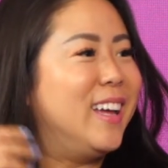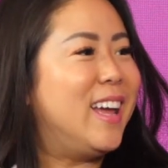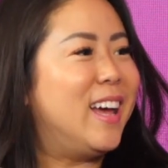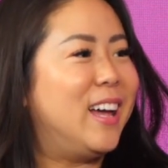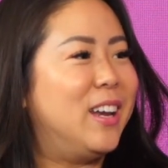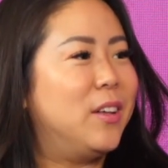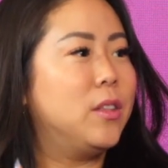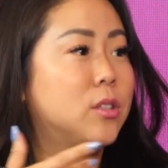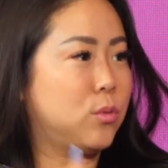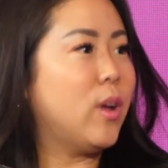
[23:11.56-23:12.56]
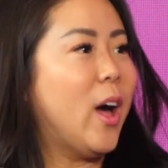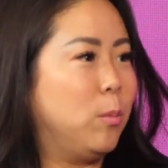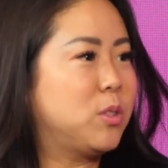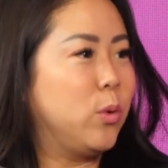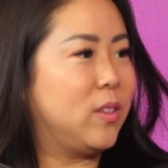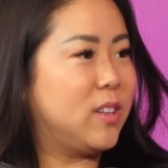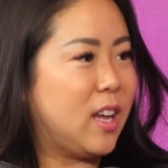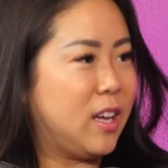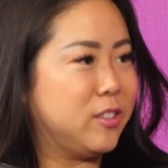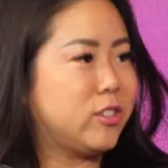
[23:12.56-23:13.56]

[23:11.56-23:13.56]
And this helps with the taste.